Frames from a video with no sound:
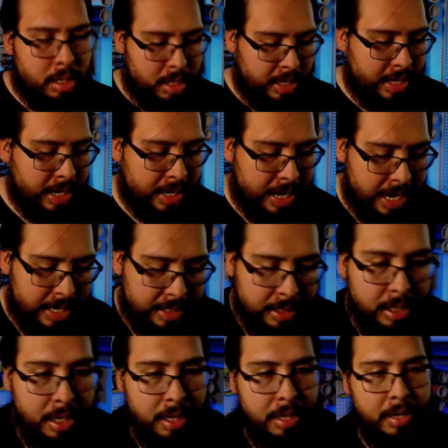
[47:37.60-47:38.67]
Again, guys,
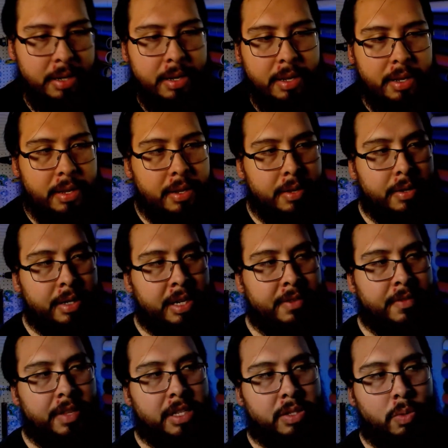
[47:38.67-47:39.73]

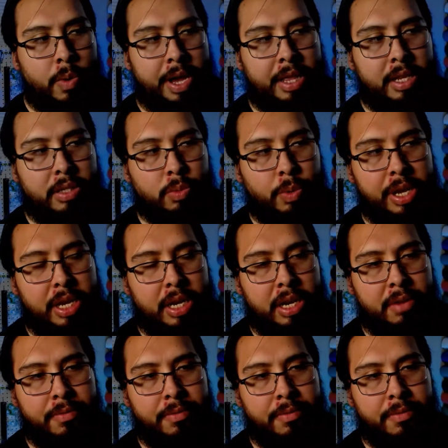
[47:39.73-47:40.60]
giving this away this weekend.